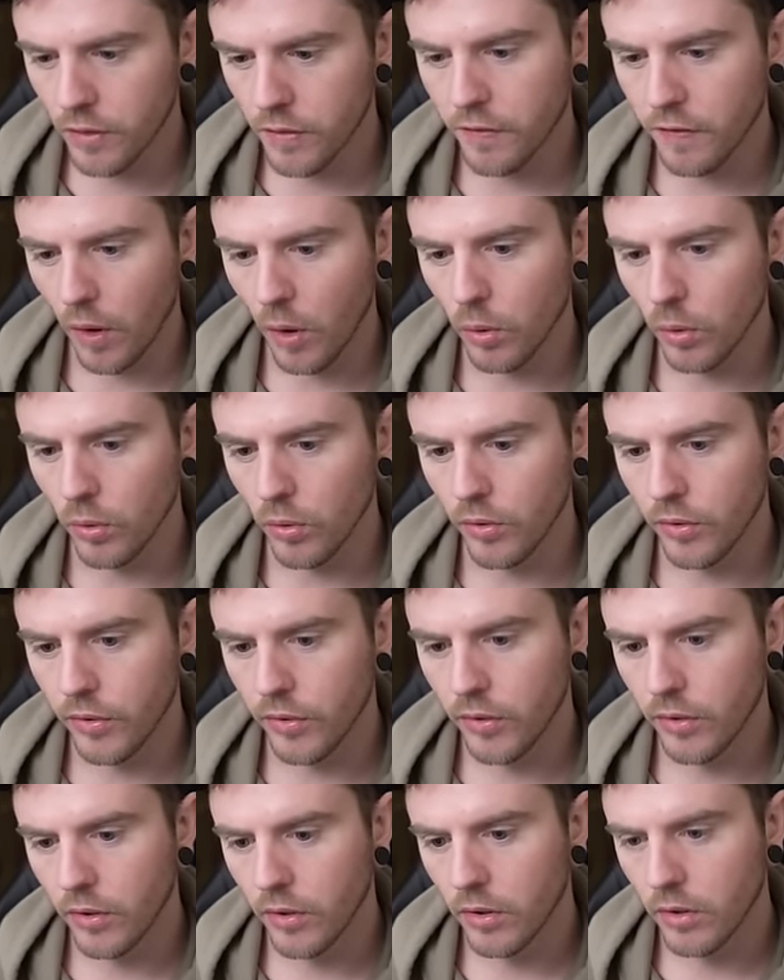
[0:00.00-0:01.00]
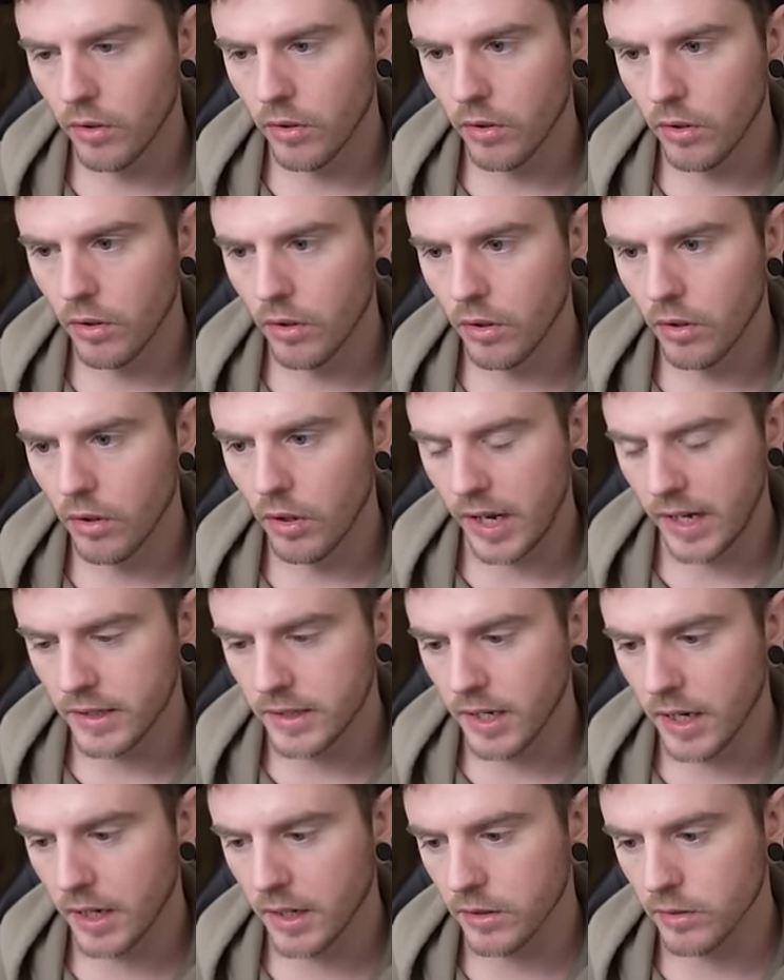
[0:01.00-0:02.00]
fold ace
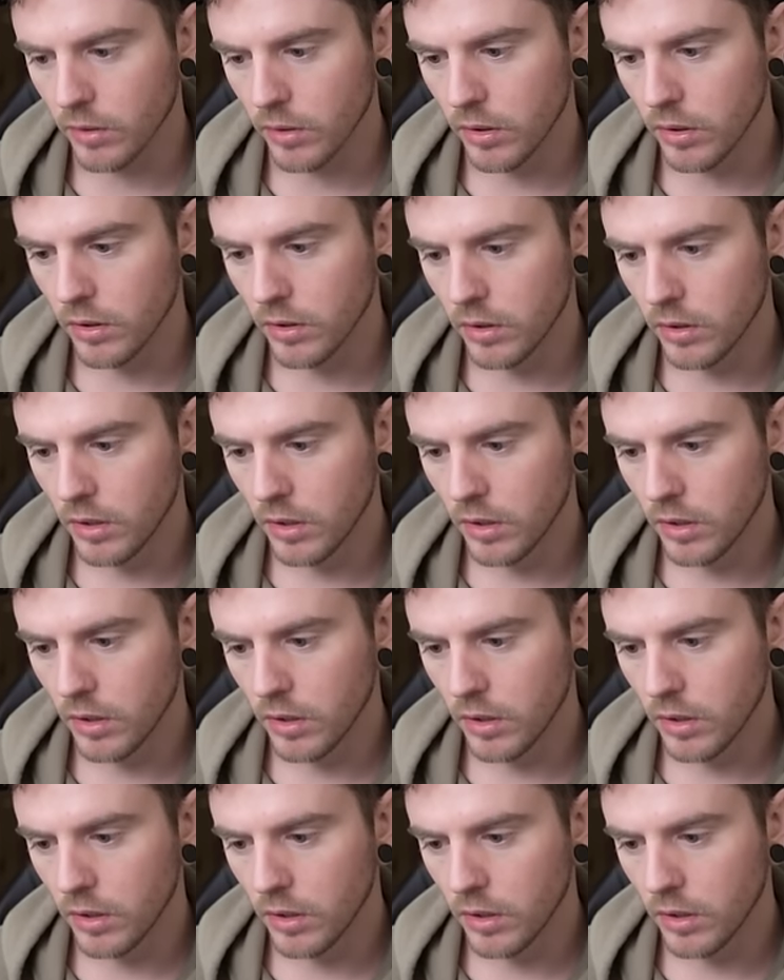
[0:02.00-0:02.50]
king as well.